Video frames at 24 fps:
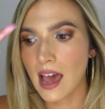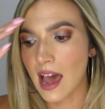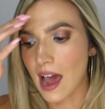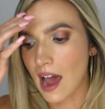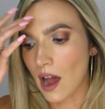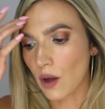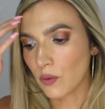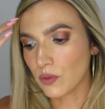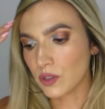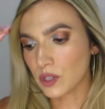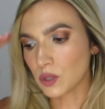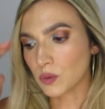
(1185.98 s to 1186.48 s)

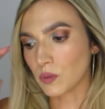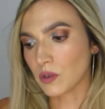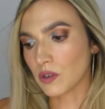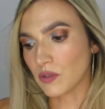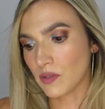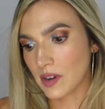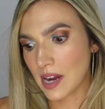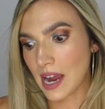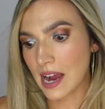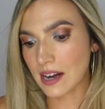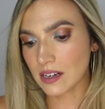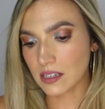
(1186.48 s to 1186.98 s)
how this one
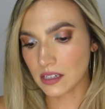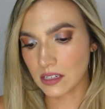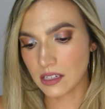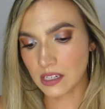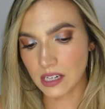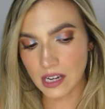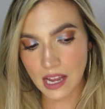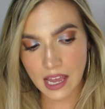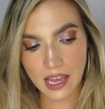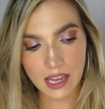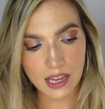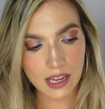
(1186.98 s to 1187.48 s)
reacted
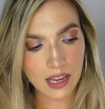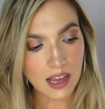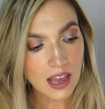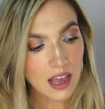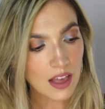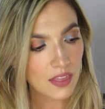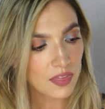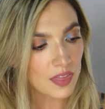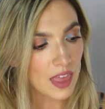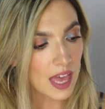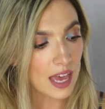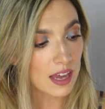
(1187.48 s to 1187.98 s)
today,
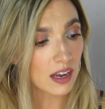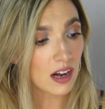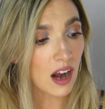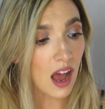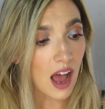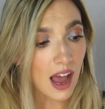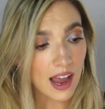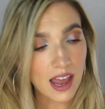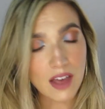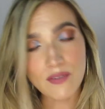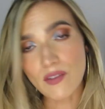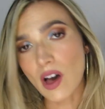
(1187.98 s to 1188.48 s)
then
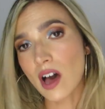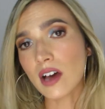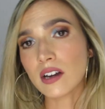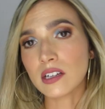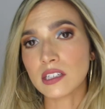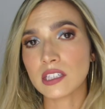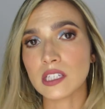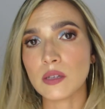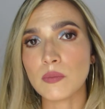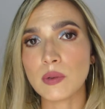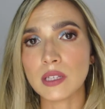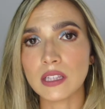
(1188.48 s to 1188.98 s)
I have
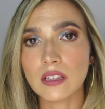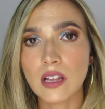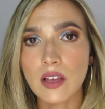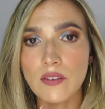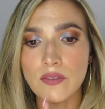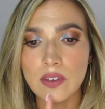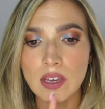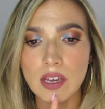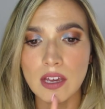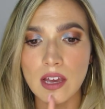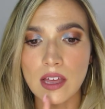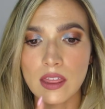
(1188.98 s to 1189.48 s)
honestly been
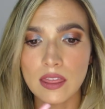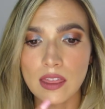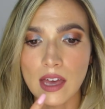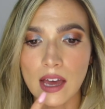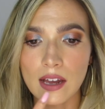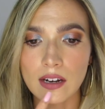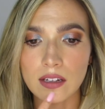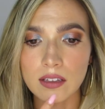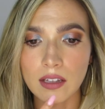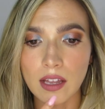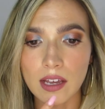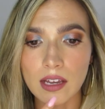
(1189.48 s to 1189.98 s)
loving
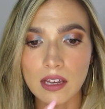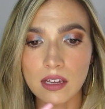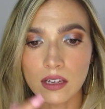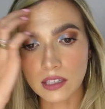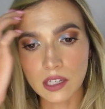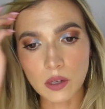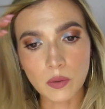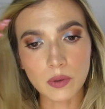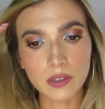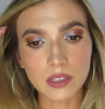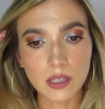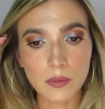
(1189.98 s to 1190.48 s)
that light
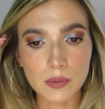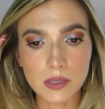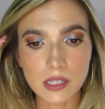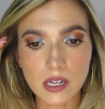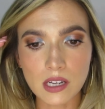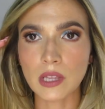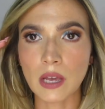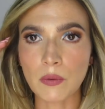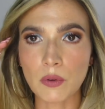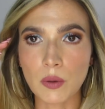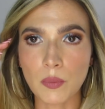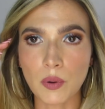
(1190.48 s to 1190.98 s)
liquid
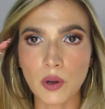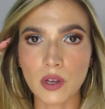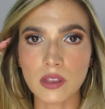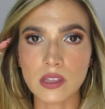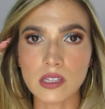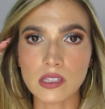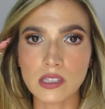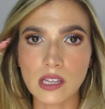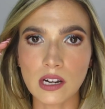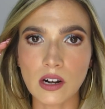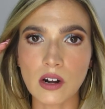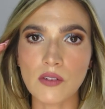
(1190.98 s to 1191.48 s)
lipstick that we put in
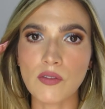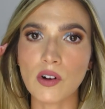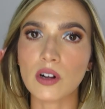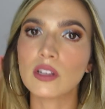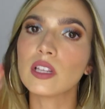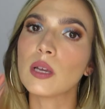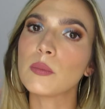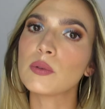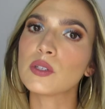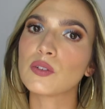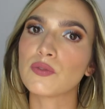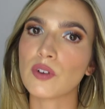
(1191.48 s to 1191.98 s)
the center of our
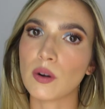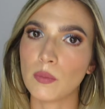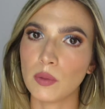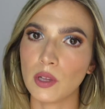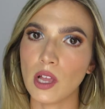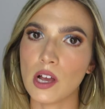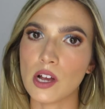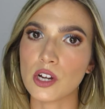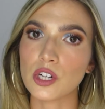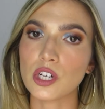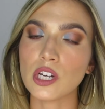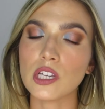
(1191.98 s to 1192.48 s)
lips for
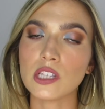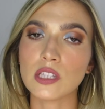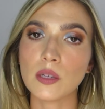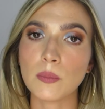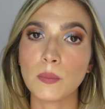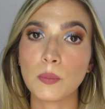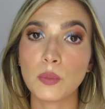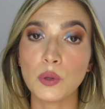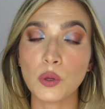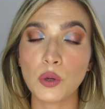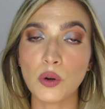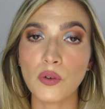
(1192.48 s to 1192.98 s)
blush. It's a
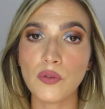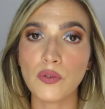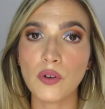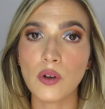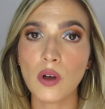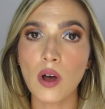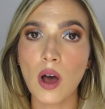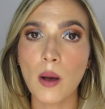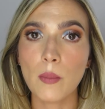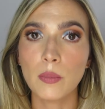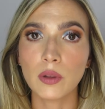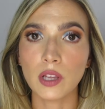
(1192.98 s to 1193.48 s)

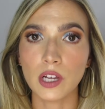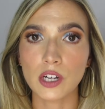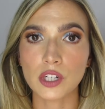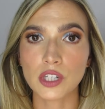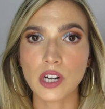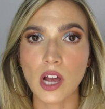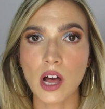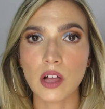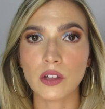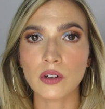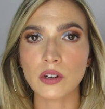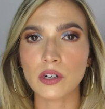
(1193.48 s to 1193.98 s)
beautiful blush
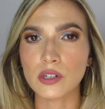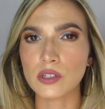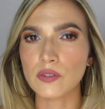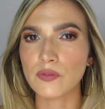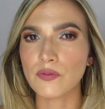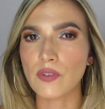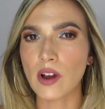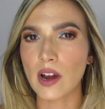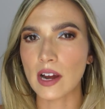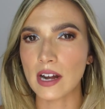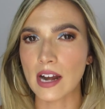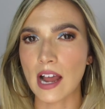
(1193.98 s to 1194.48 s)
color,
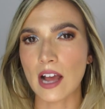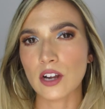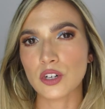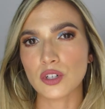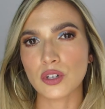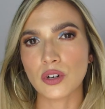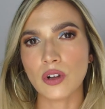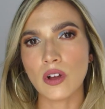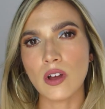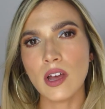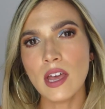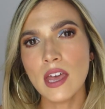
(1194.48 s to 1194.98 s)
very
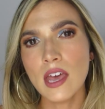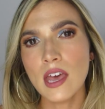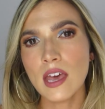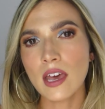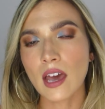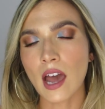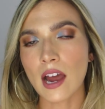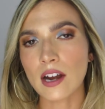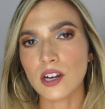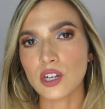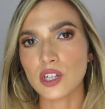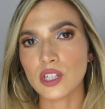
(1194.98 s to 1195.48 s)
natural,
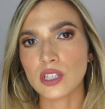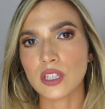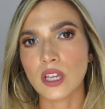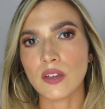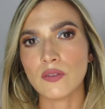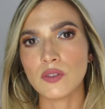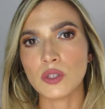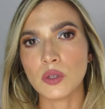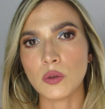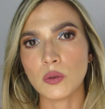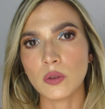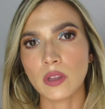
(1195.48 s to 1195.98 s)
kind of just
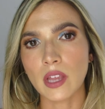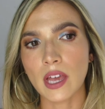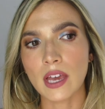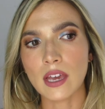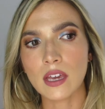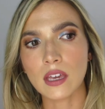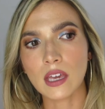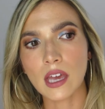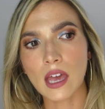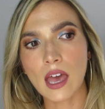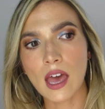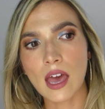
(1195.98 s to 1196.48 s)
gives you
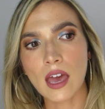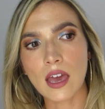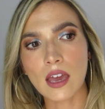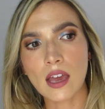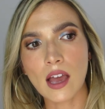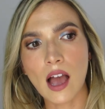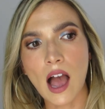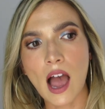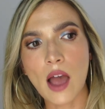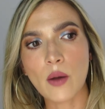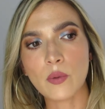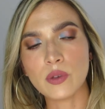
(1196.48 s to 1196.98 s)
like
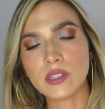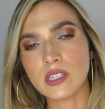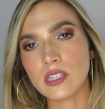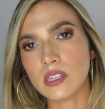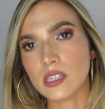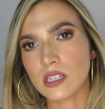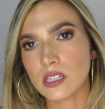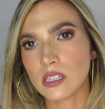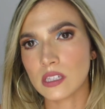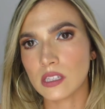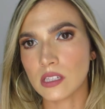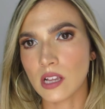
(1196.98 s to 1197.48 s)
a I was in
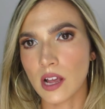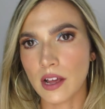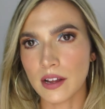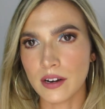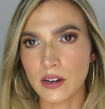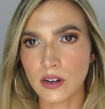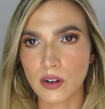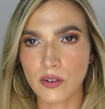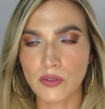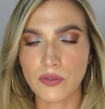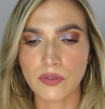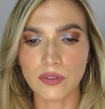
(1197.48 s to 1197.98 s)
the
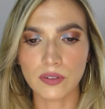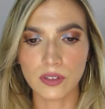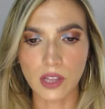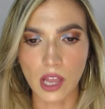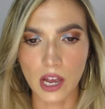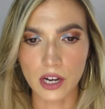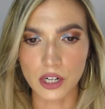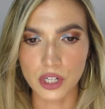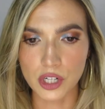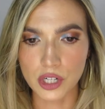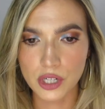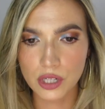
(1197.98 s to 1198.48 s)
sun
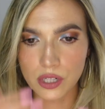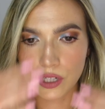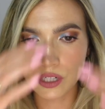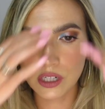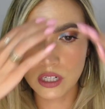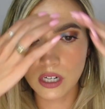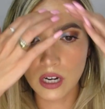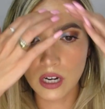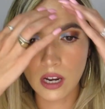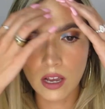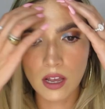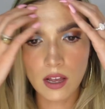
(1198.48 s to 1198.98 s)

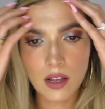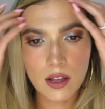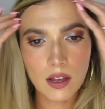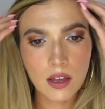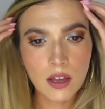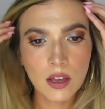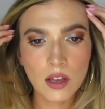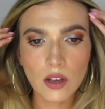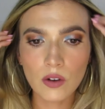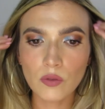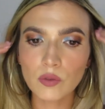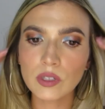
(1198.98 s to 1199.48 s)
flushed
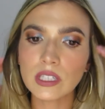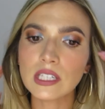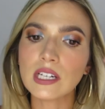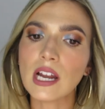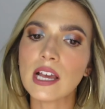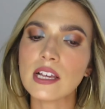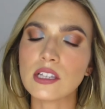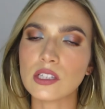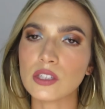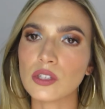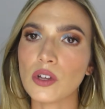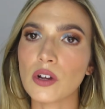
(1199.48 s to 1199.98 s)
really
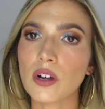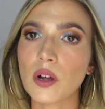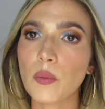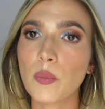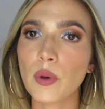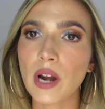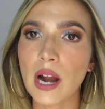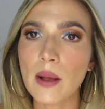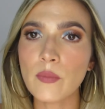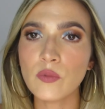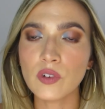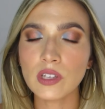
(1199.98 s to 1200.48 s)
nice look
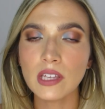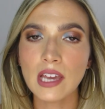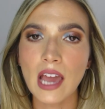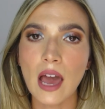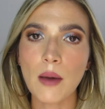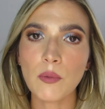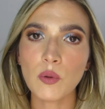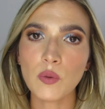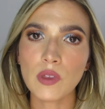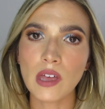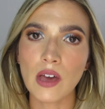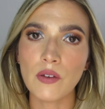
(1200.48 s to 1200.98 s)
but i'm really
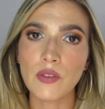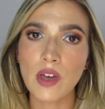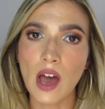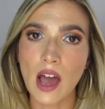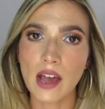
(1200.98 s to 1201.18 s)
happy with how the